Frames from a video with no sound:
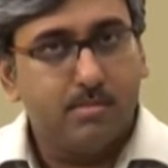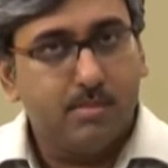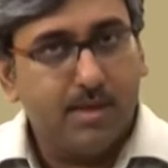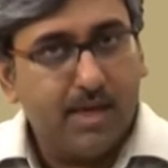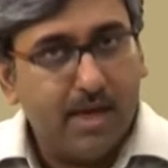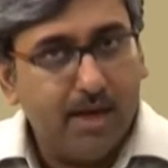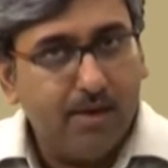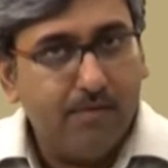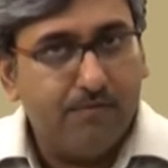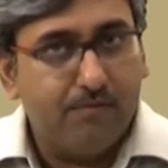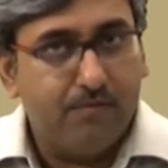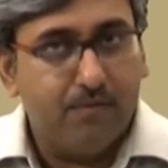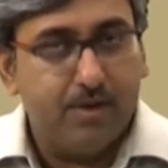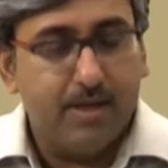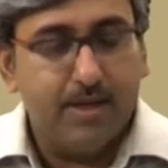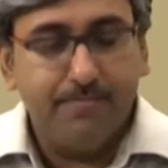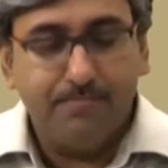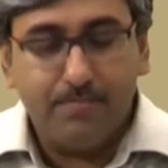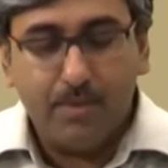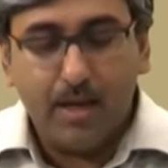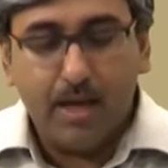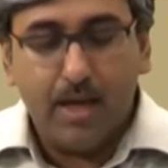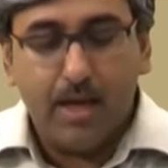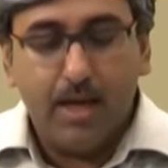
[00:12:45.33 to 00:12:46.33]
carefully,
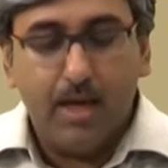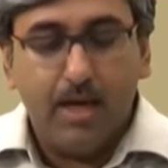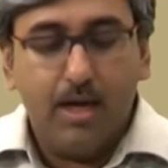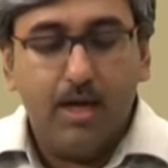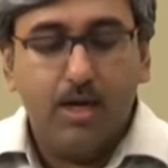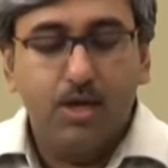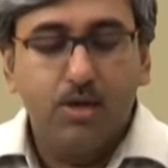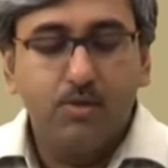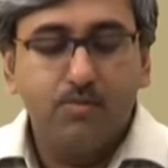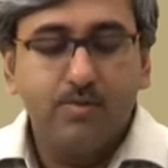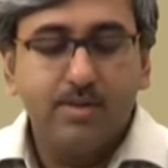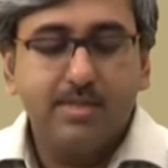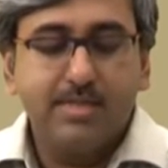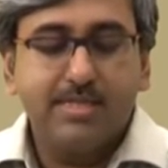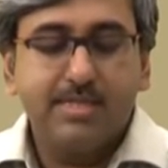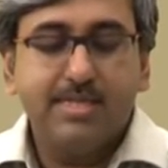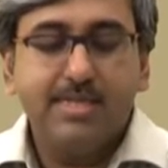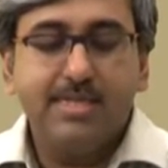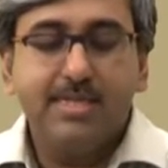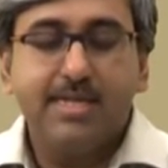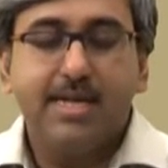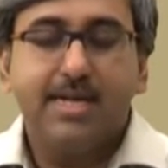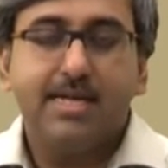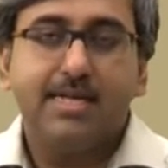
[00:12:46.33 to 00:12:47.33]
you will
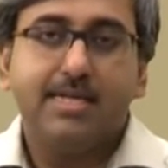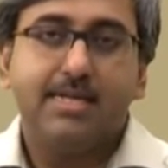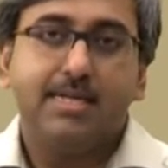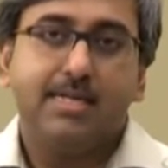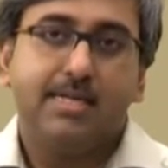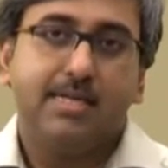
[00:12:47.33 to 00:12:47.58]
see that